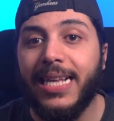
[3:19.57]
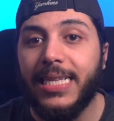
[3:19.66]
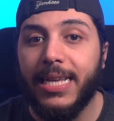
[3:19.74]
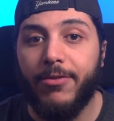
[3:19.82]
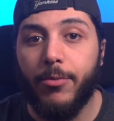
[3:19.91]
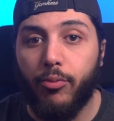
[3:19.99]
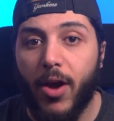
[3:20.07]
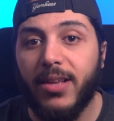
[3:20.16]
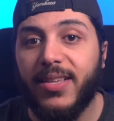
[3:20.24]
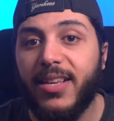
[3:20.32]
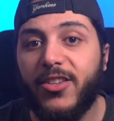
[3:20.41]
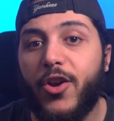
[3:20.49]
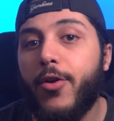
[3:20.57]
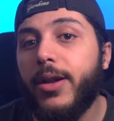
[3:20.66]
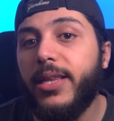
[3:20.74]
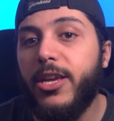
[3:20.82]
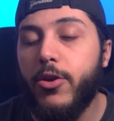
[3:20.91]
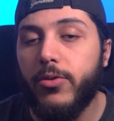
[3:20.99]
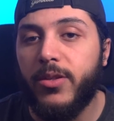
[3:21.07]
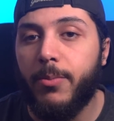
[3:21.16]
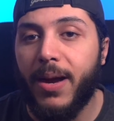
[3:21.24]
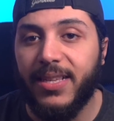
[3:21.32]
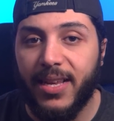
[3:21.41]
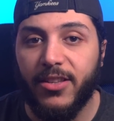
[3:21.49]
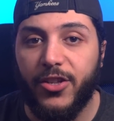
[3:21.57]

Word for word: N seven process currently used by Zen